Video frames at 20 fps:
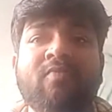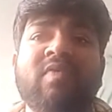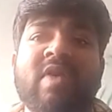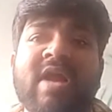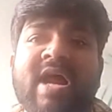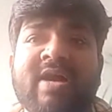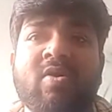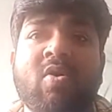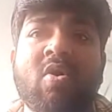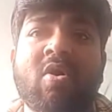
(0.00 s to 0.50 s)

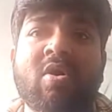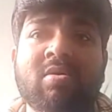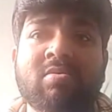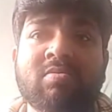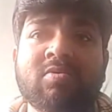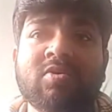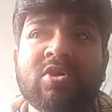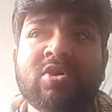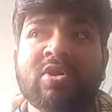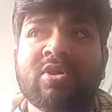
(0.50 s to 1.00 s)
flood
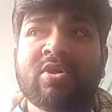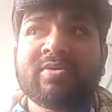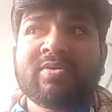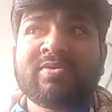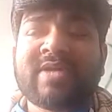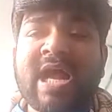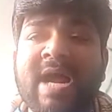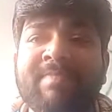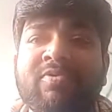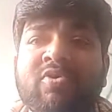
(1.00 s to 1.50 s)
or
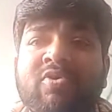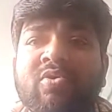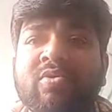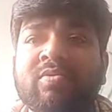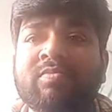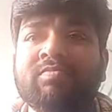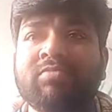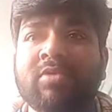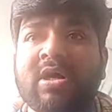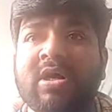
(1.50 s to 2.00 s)
they have
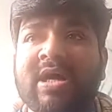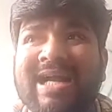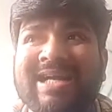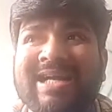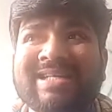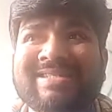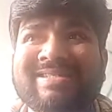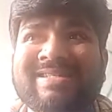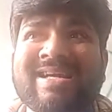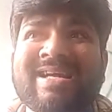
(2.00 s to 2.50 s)
to
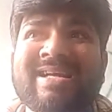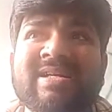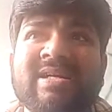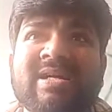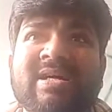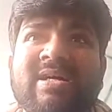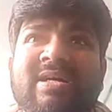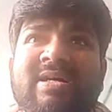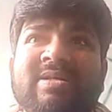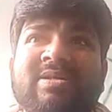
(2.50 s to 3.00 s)
understand
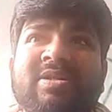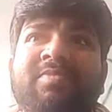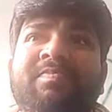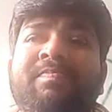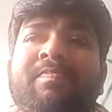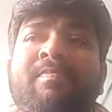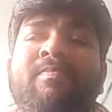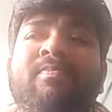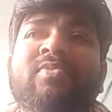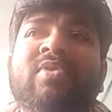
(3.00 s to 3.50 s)
the
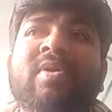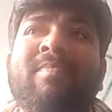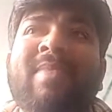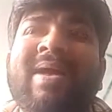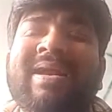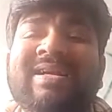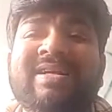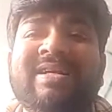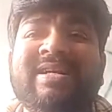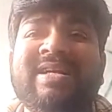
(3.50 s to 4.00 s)
the
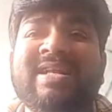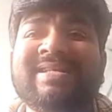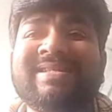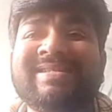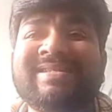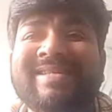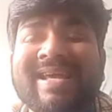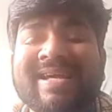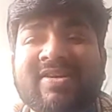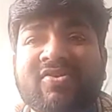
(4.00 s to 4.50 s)

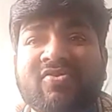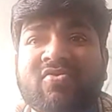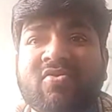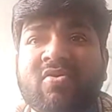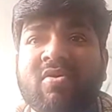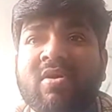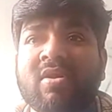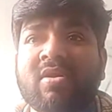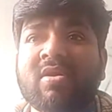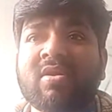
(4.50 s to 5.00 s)

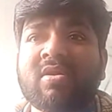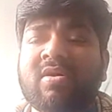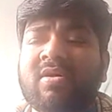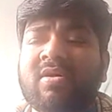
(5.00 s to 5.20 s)
multi-sectoral